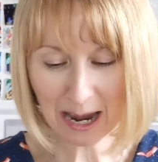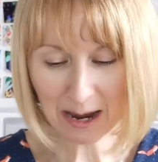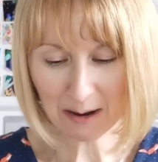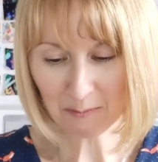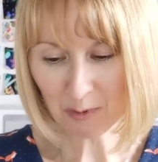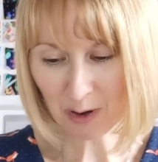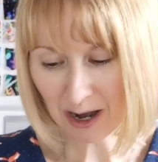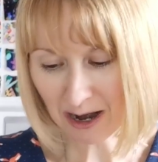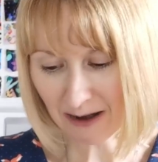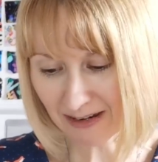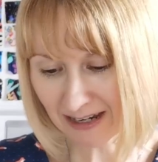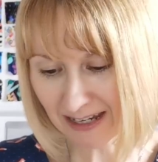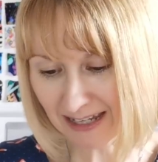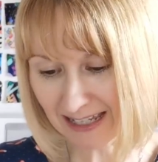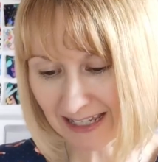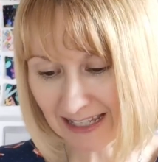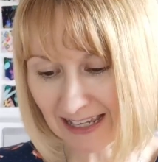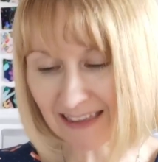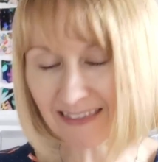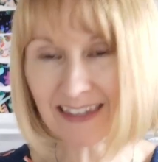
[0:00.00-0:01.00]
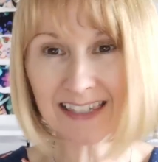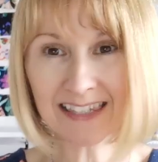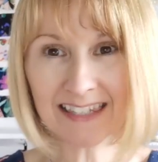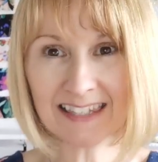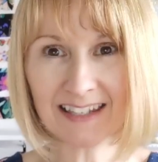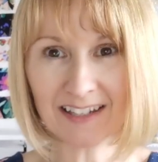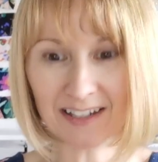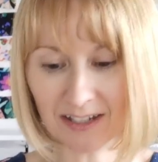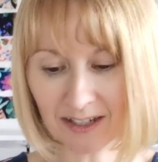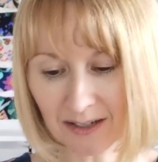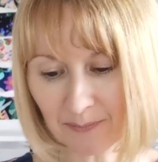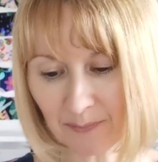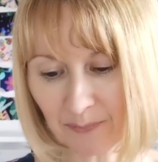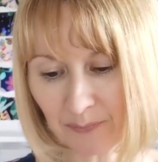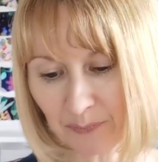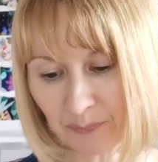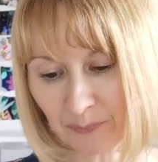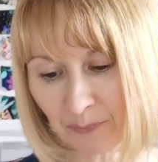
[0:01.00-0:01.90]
I'm wearing this skirt,